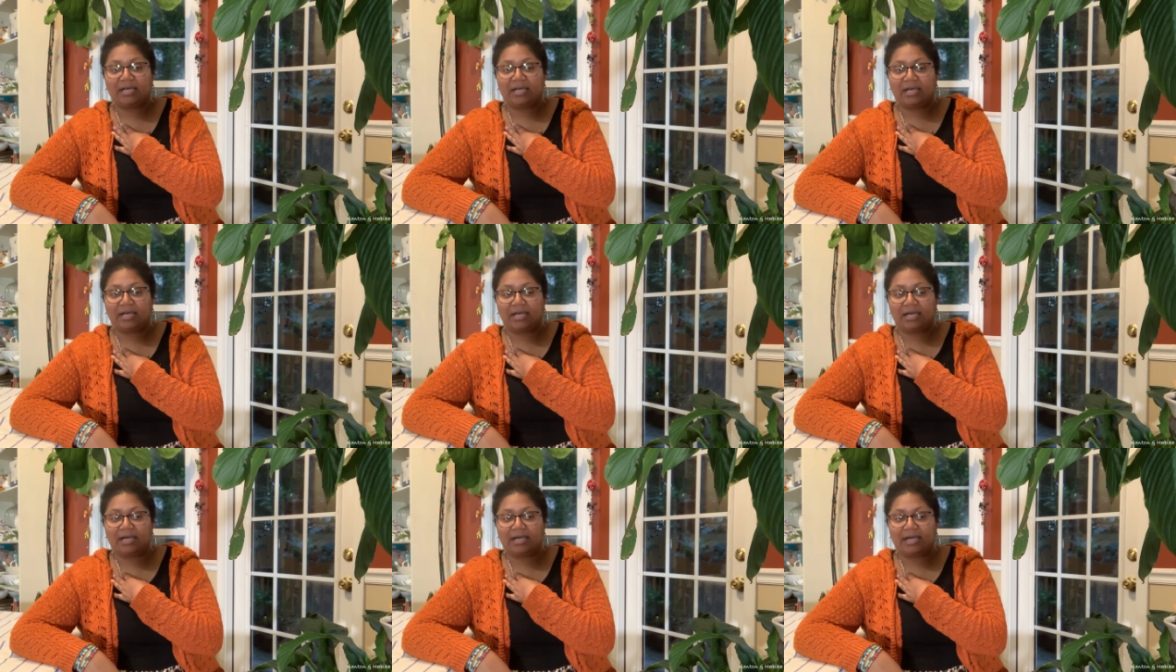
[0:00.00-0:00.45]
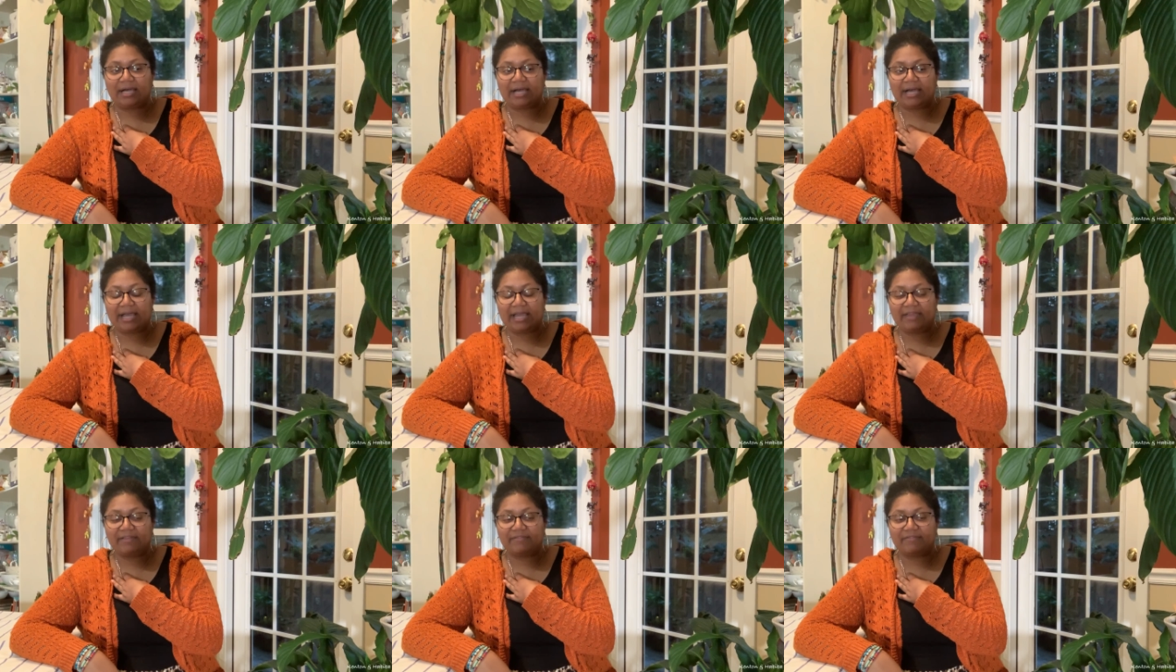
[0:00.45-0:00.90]
Uh,
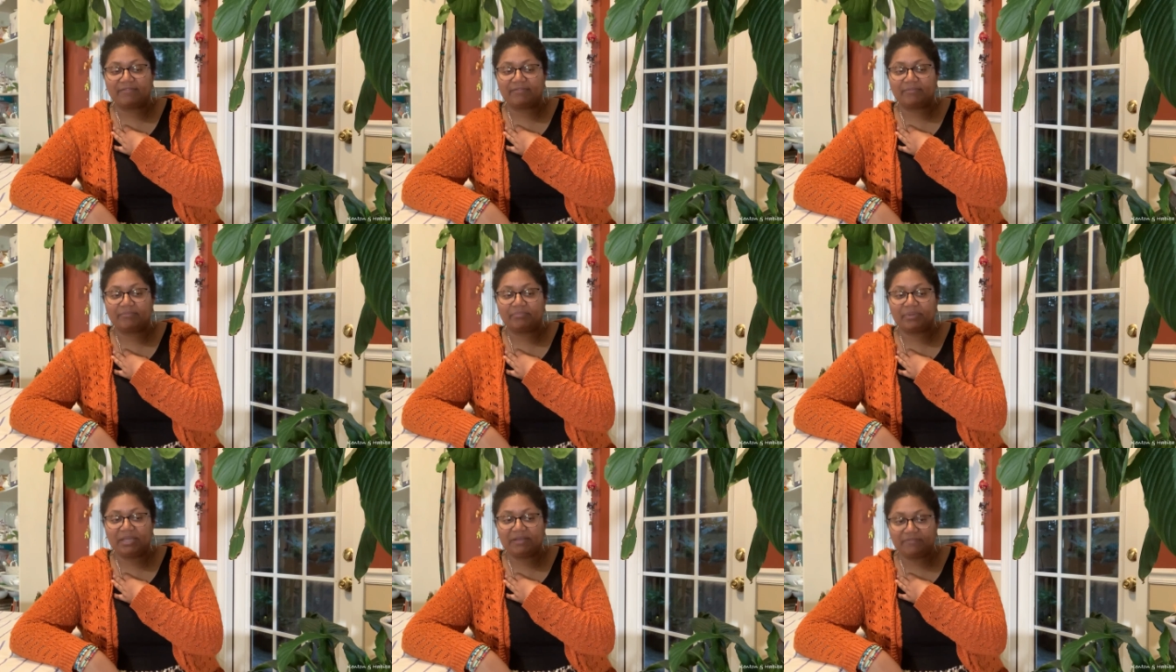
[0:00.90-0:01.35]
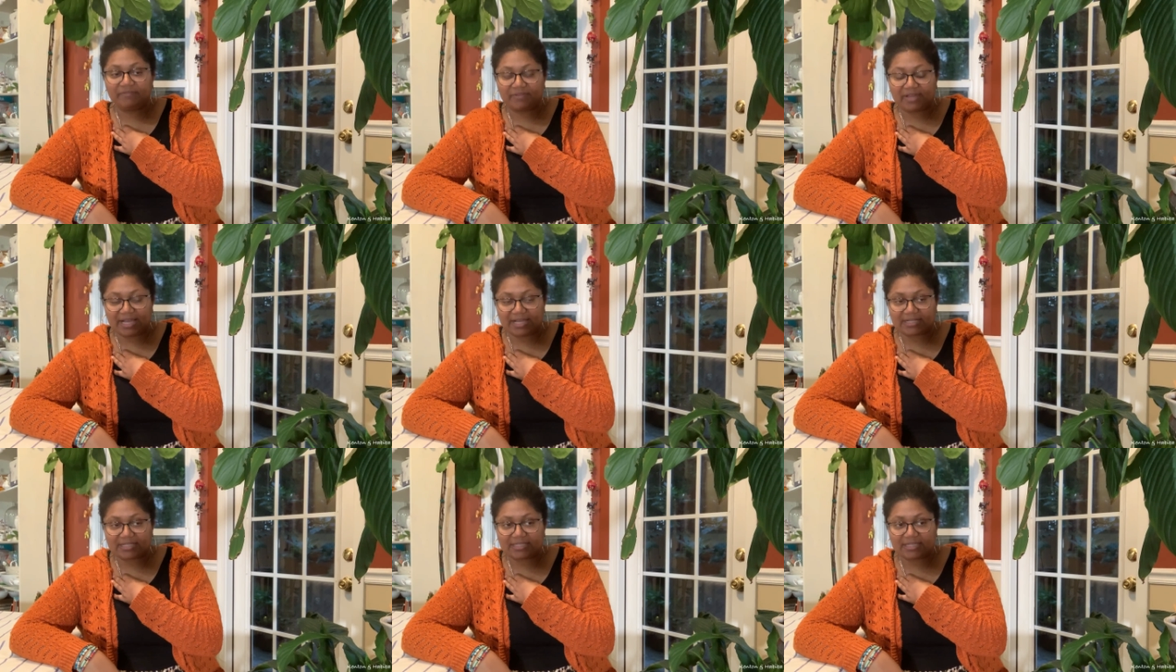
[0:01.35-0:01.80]
I have been
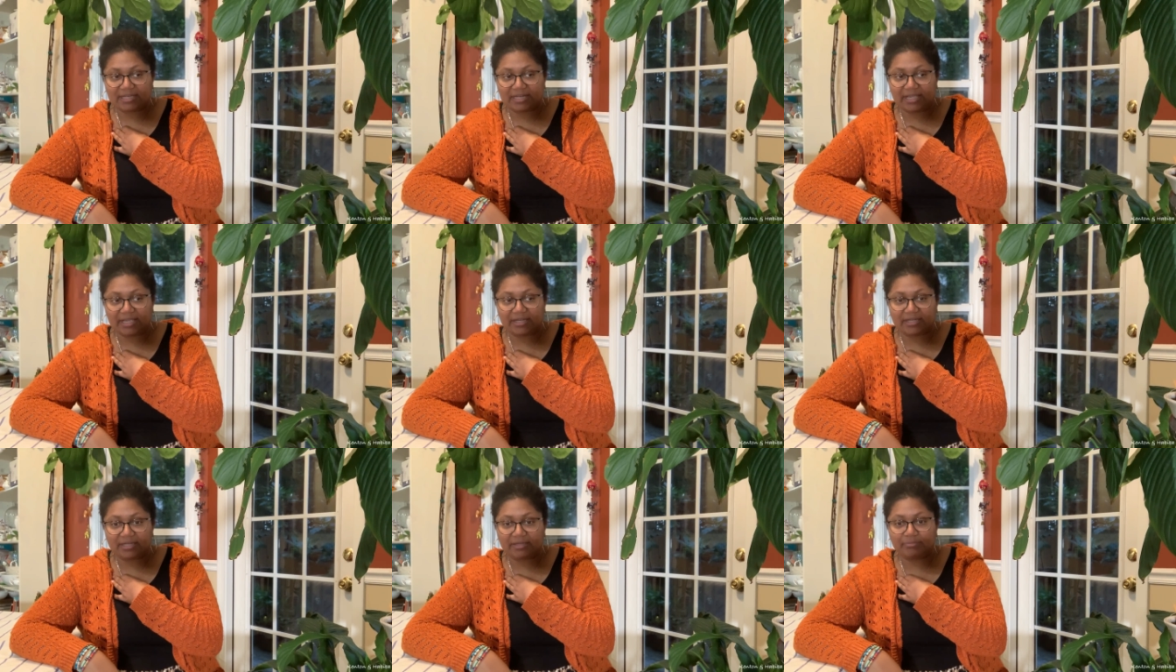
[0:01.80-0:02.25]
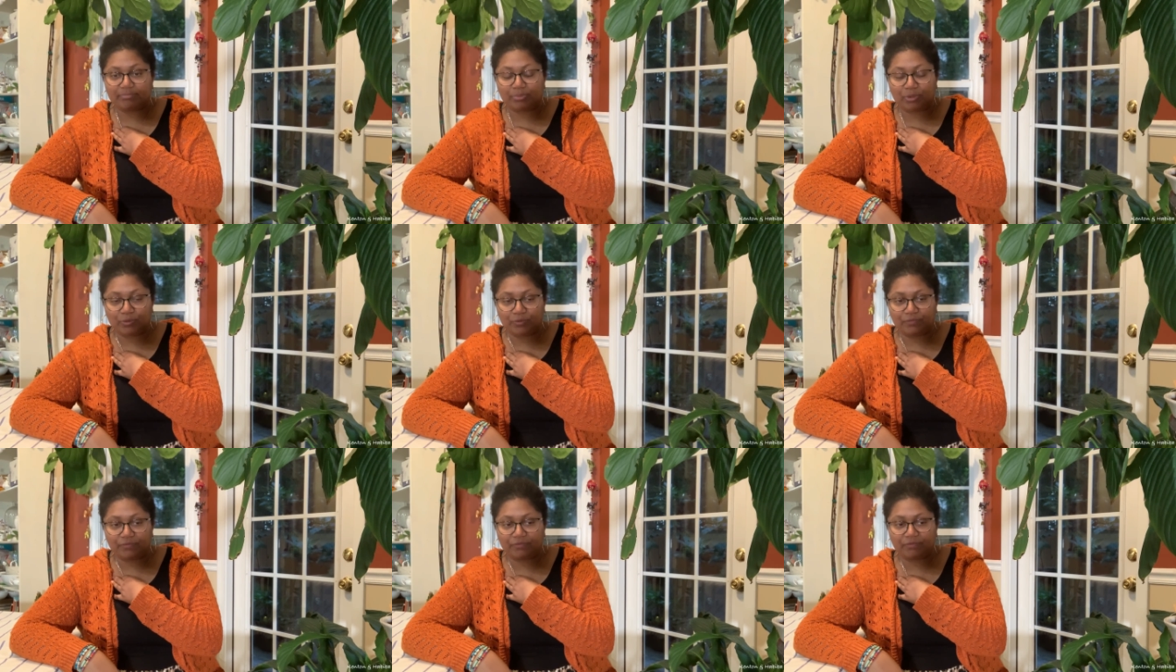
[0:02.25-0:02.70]
vaccinated,
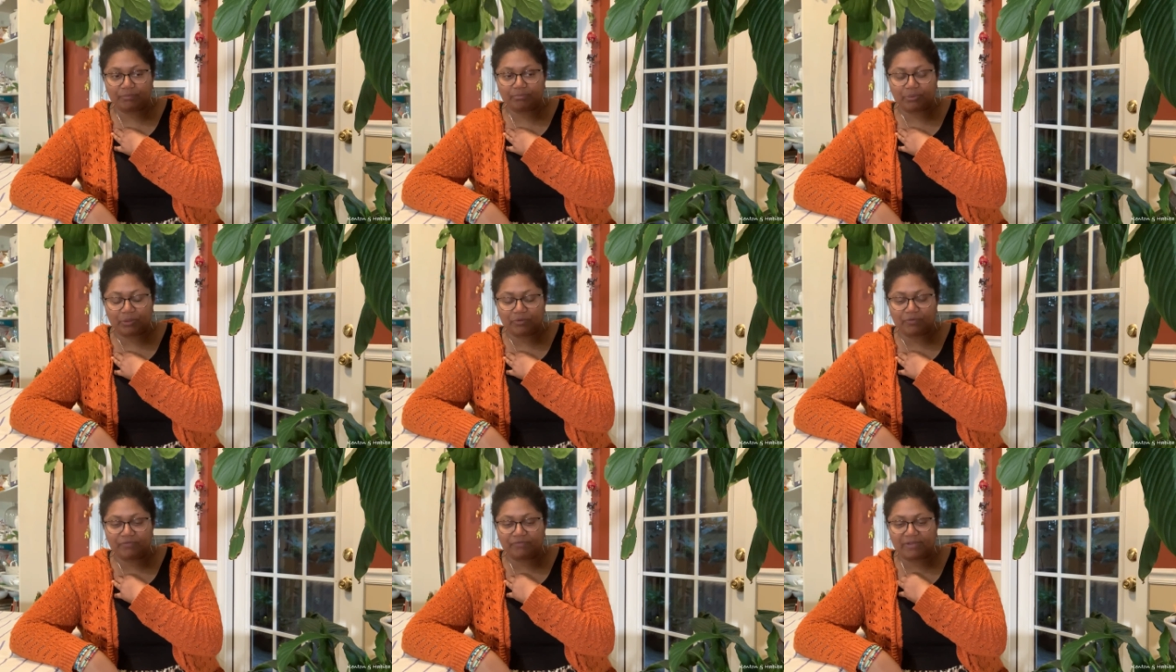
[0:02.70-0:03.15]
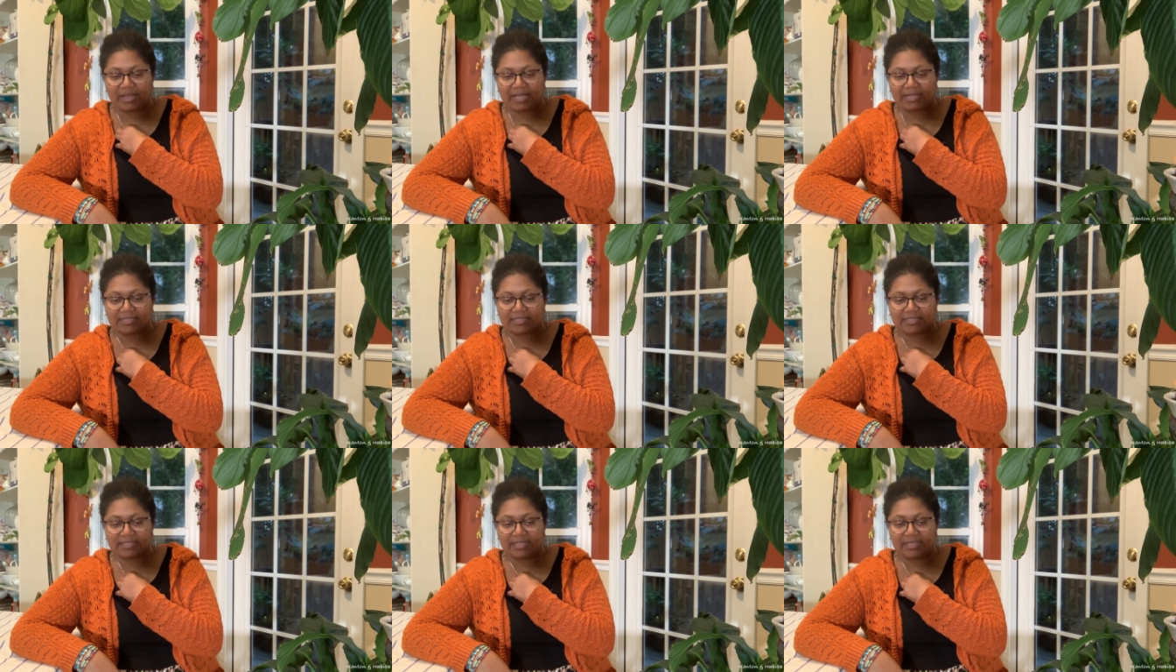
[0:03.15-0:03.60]
both, both
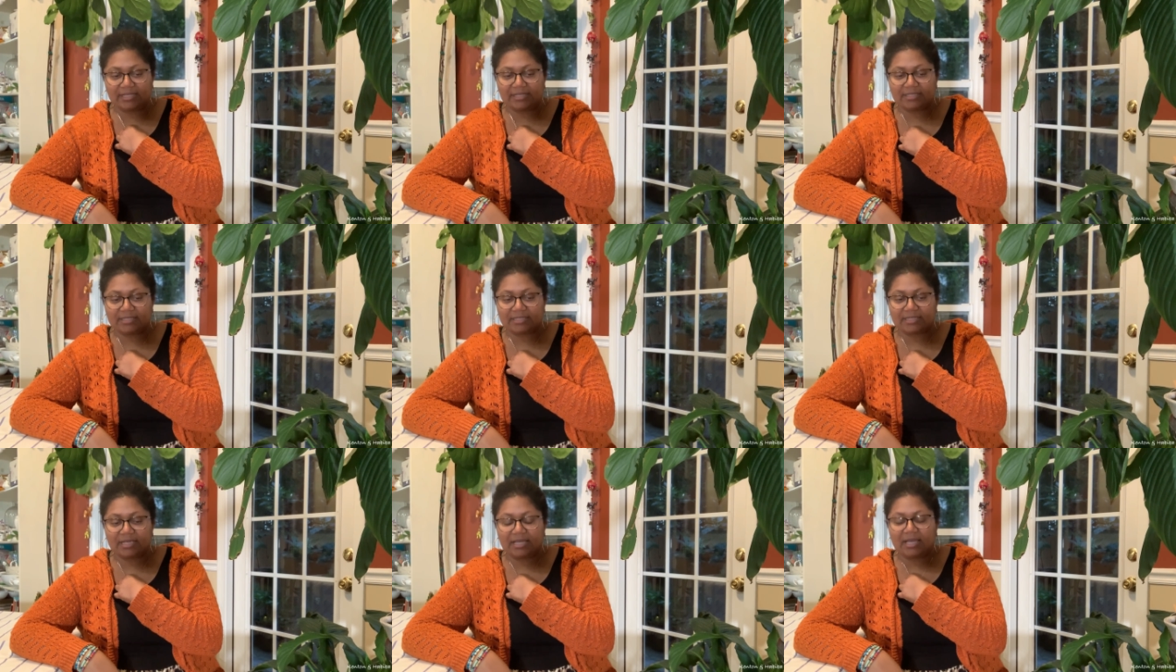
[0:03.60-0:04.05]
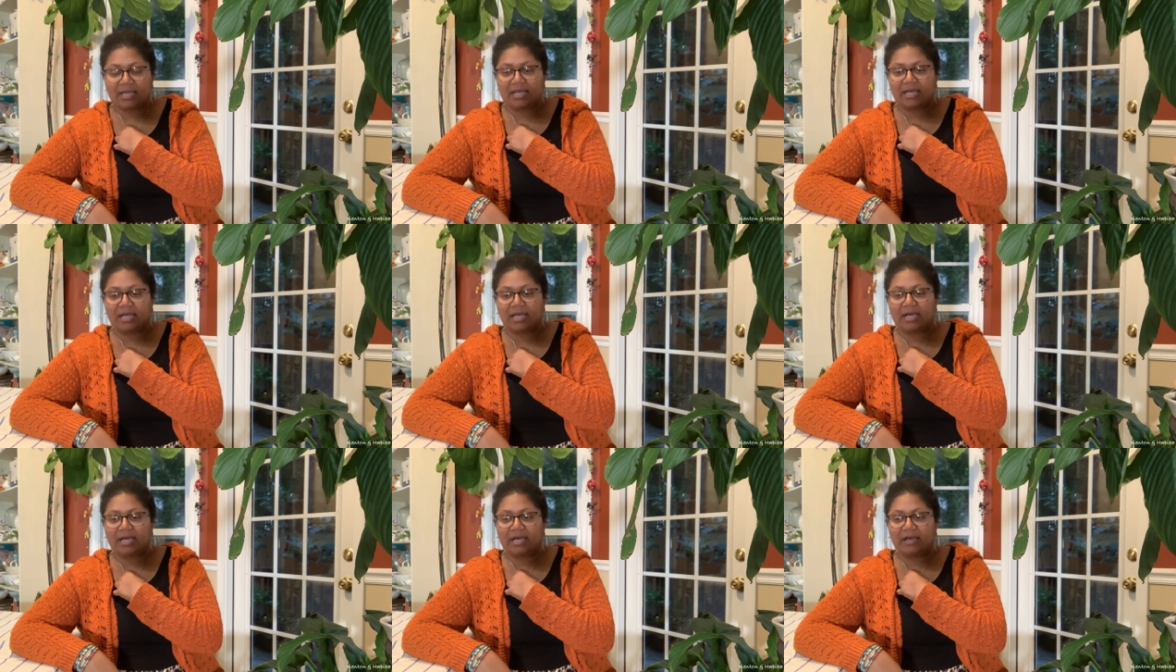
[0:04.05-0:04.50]
vaccines.
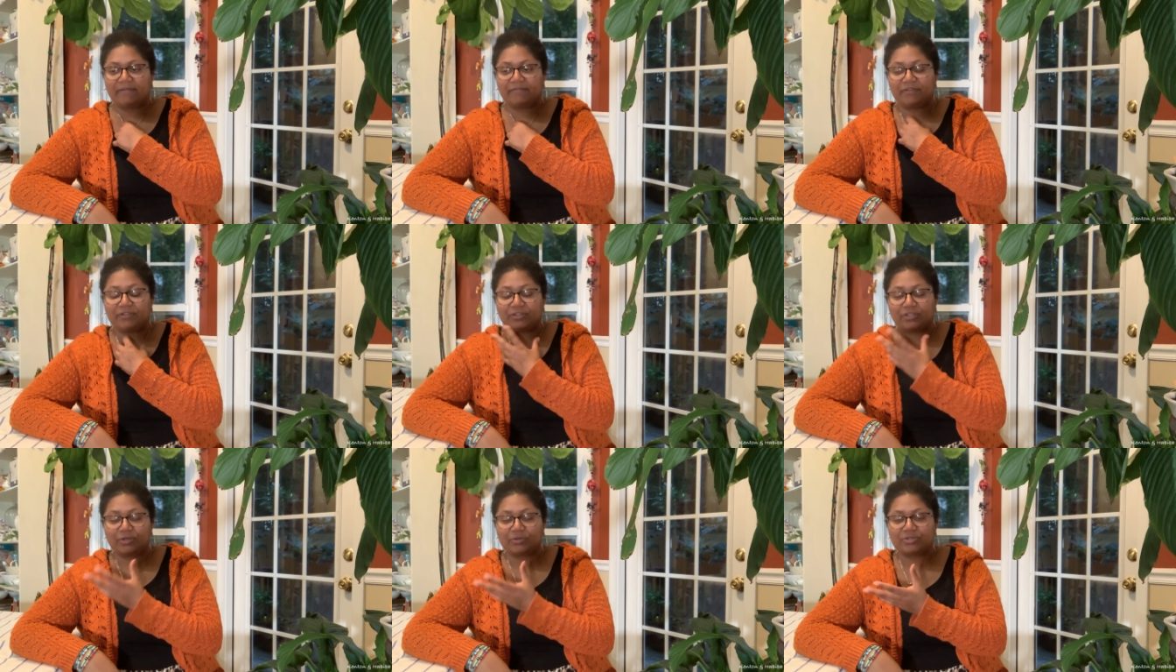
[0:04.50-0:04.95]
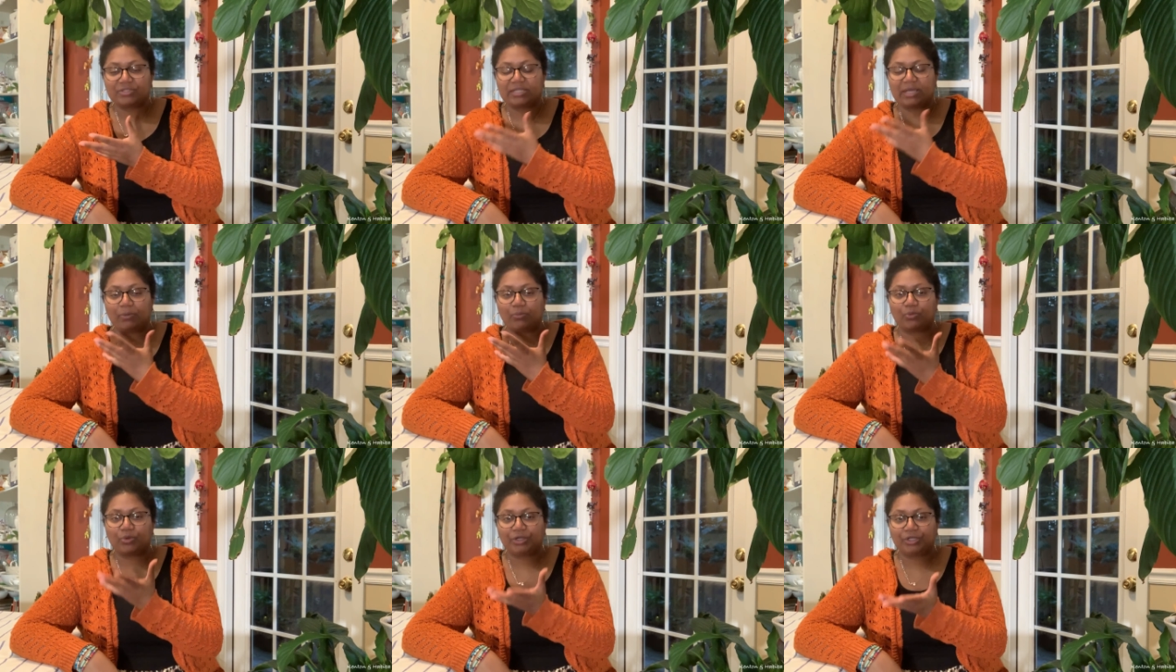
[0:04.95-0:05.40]
Uh, for those
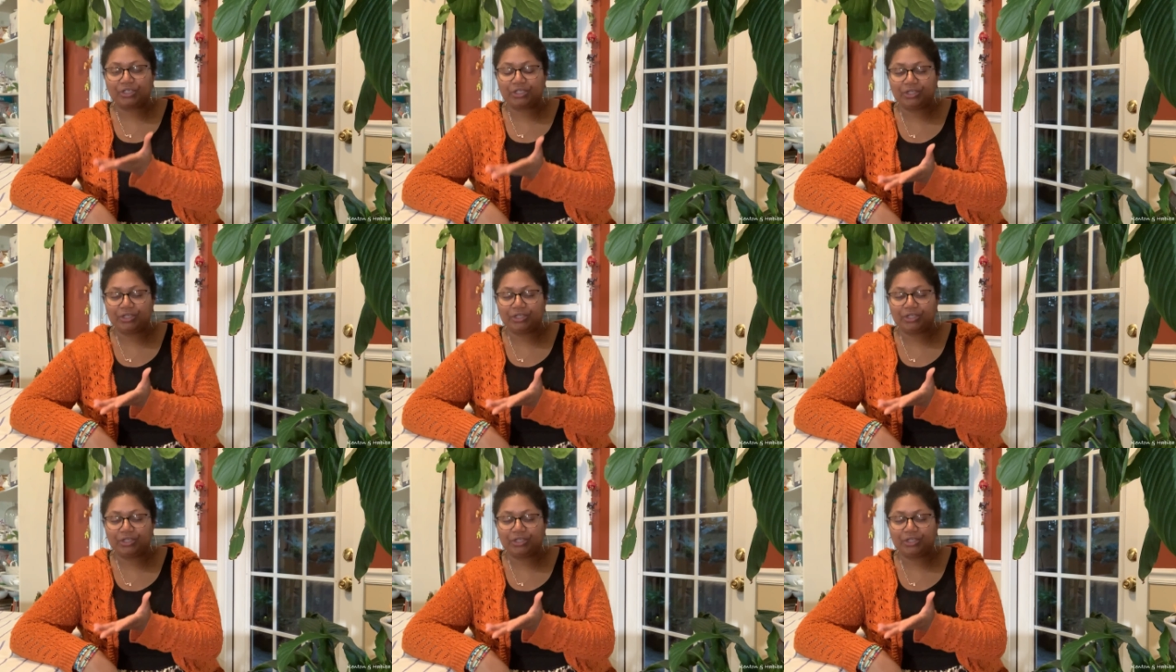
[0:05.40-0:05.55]
that were